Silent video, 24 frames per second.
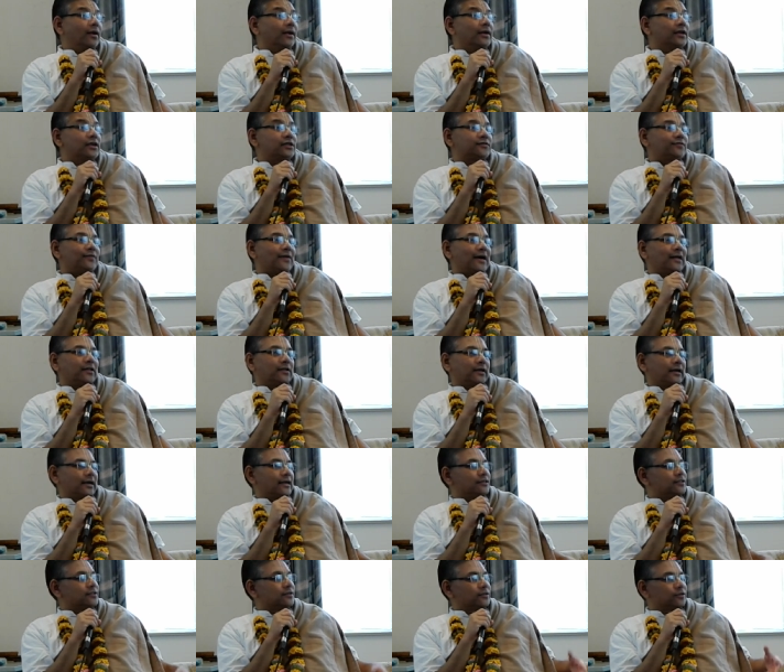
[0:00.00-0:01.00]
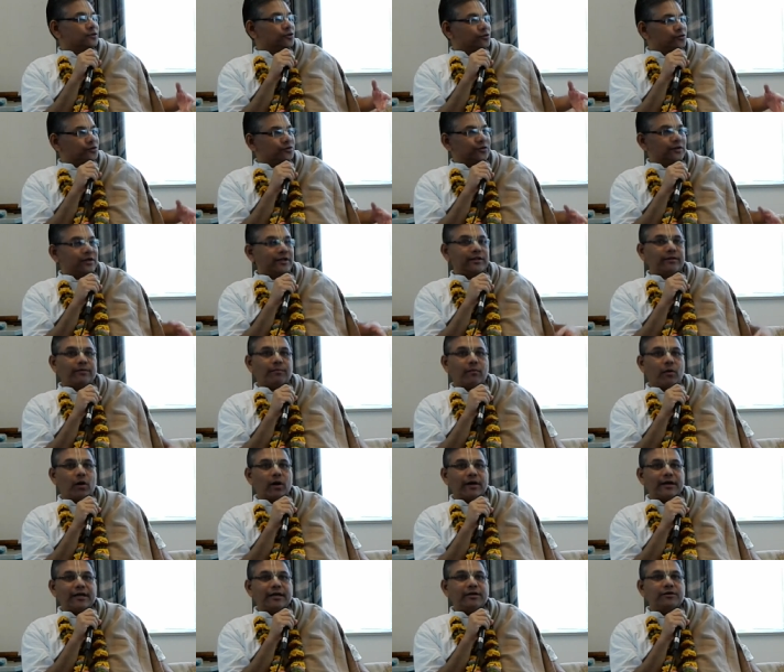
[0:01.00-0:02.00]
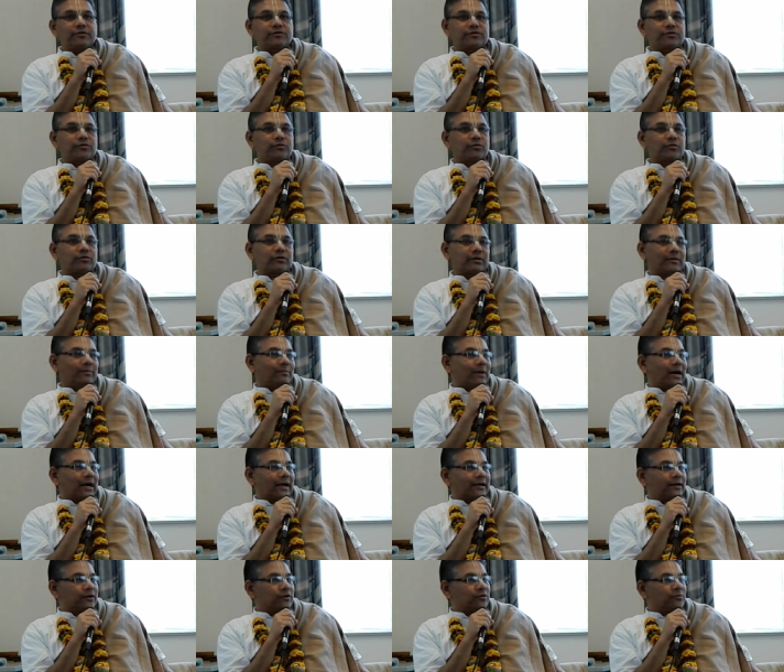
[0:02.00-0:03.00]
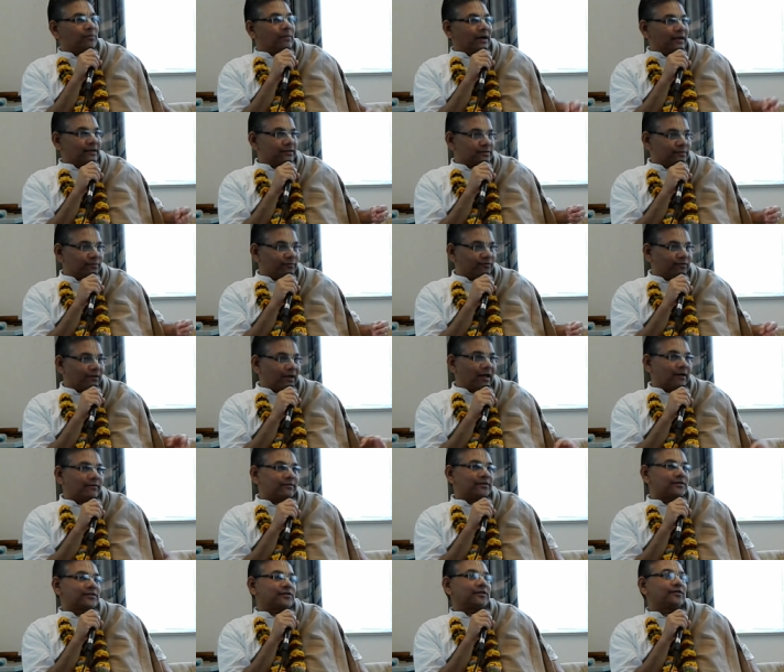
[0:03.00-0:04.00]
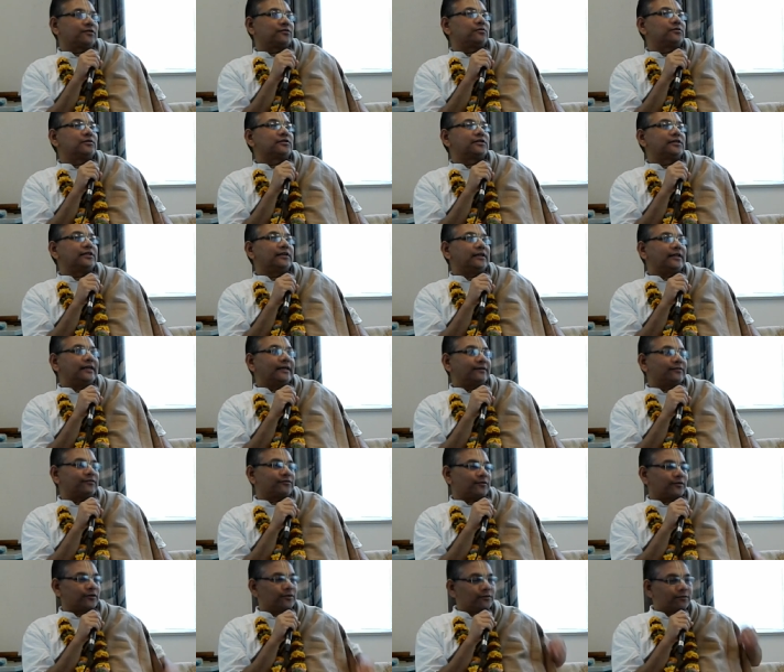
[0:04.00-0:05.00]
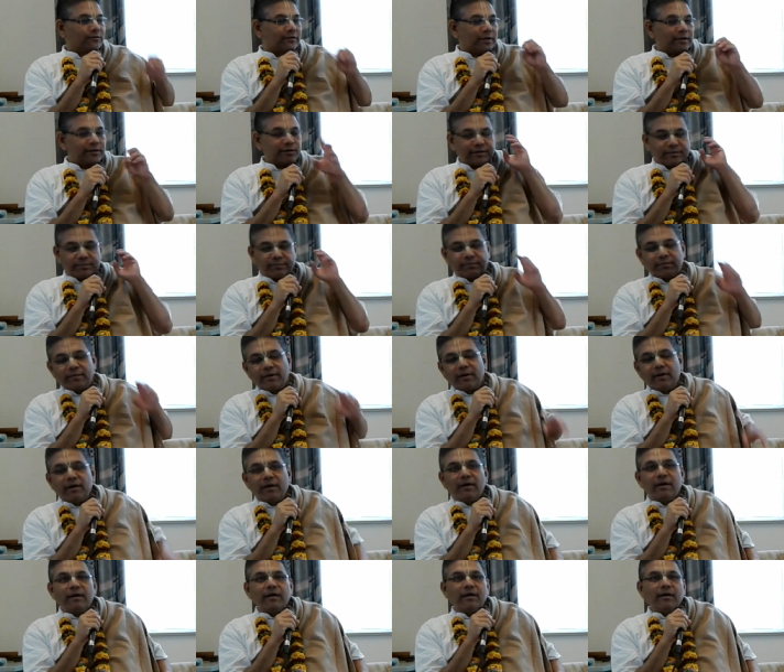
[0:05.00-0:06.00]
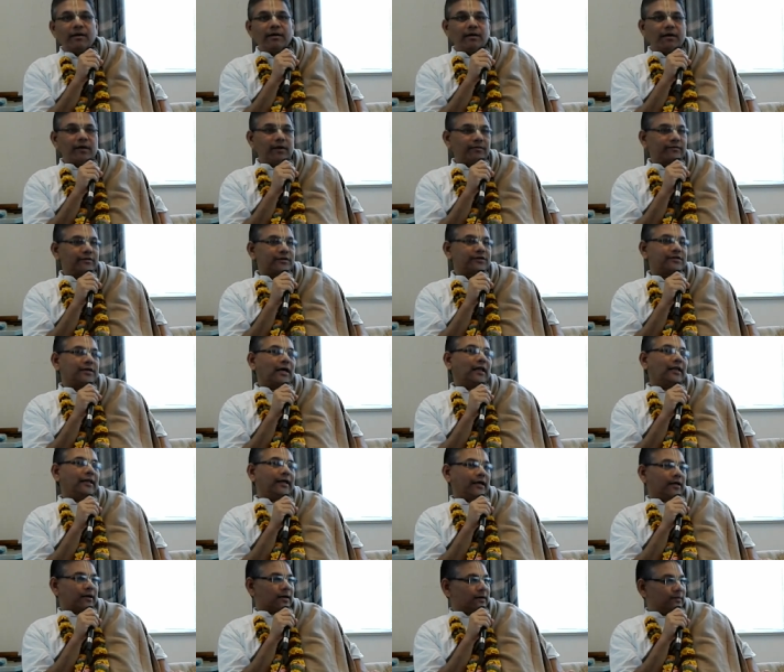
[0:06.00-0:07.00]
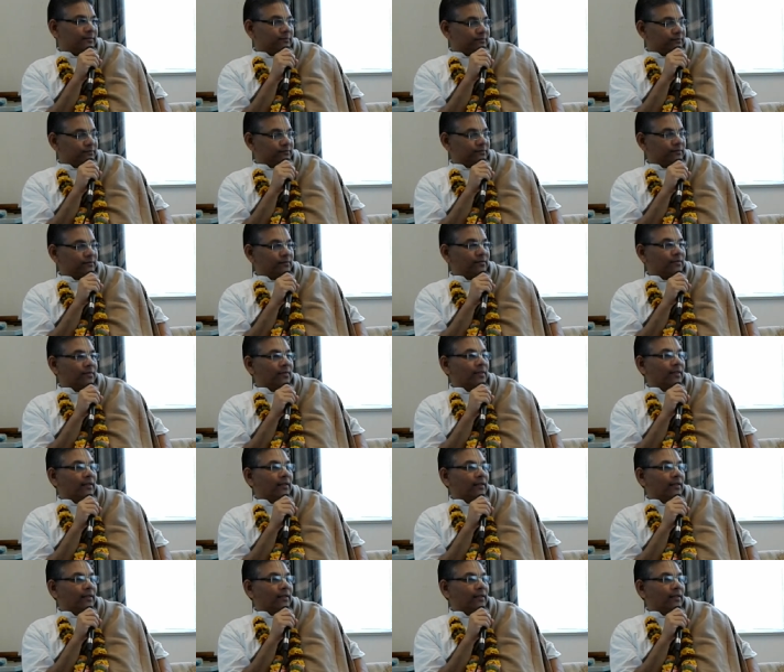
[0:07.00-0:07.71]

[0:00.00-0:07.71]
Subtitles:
his father, as usual in the morning, he used to go to the market to buy some flowers and tulsi leaves for the worship of the Shaligram.